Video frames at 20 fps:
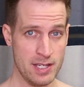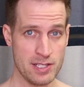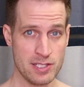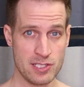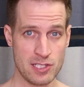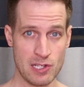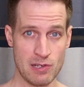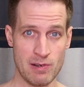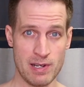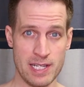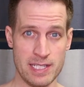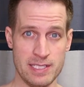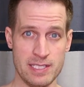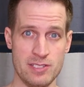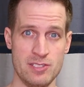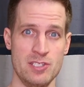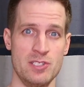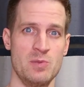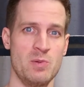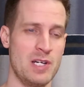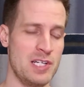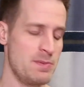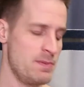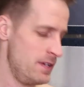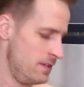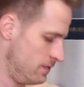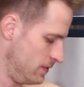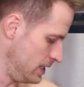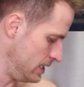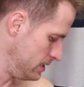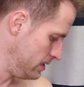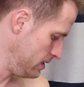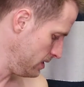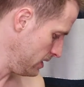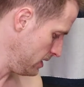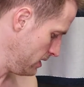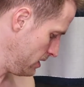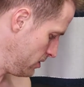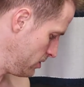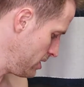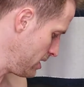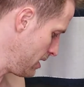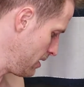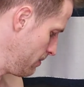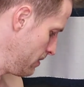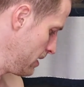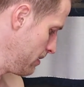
So I did just wash my face in the shower,